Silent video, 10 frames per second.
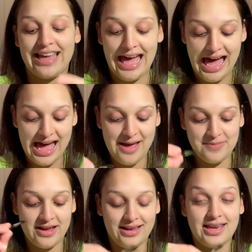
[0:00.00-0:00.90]
I'm
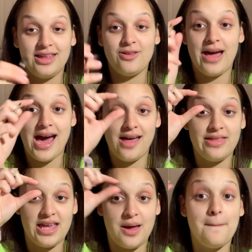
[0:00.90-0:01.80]
not kidding you, had
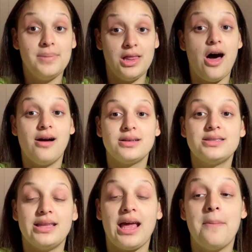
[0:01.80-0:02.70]
blocks,
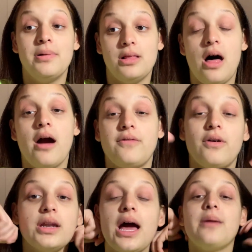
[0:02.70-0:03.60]
a block for
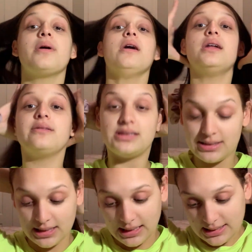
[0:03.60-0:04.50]
an eyebrow, and it was
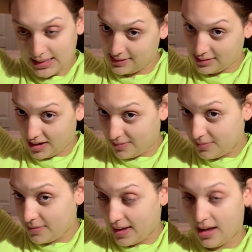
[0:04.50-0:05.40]
disgusting. Sorry, I'm gonna
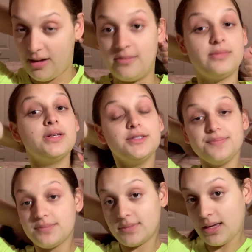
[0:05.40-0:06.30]
put my hair
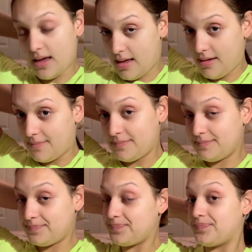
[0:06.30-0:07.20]
up.
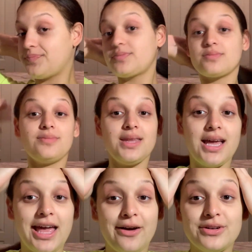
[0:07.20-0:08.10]

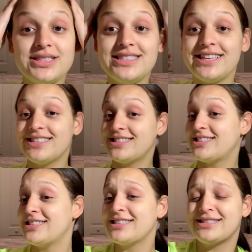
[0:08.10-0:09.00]
It was
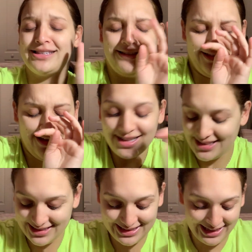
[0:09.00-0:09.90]

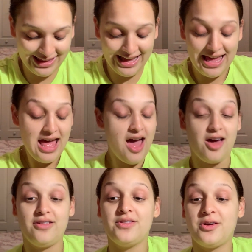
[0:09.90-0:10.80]
disgusting. I
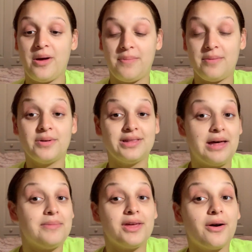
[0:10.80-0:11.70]
don't even know why people
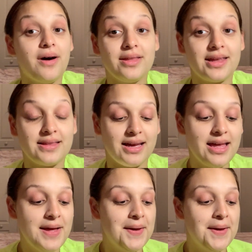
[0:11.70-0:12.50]
let me go out like that.